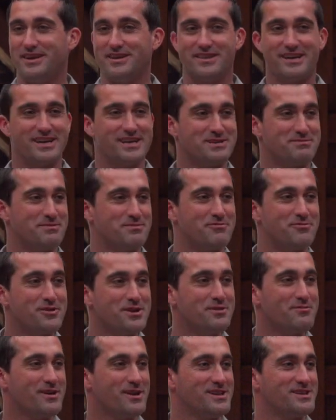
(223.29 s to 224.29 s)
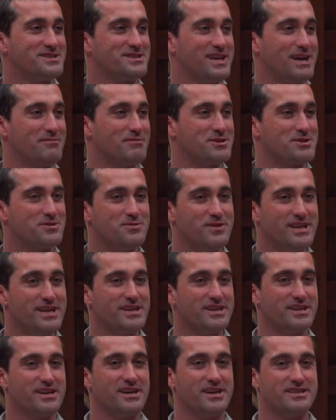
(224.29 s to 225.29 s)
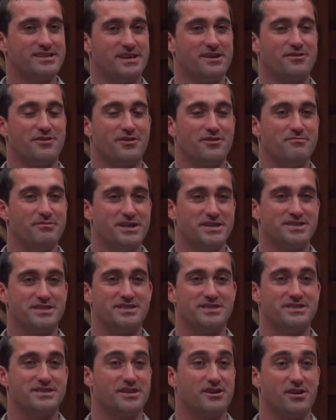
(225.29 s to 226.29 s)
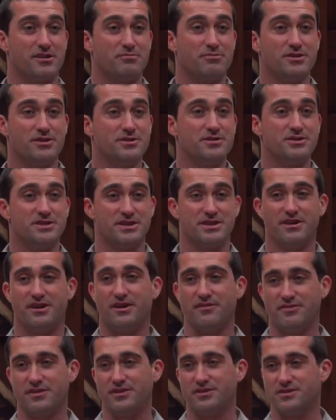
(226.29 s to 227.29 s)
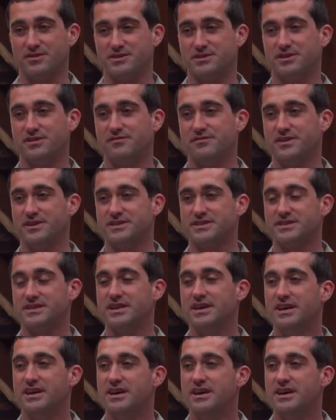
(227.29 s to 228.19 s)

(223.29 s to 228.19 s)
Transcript: I think it's been pretty well established, we need to cut down our emissions and our pollution off the Earth's surface.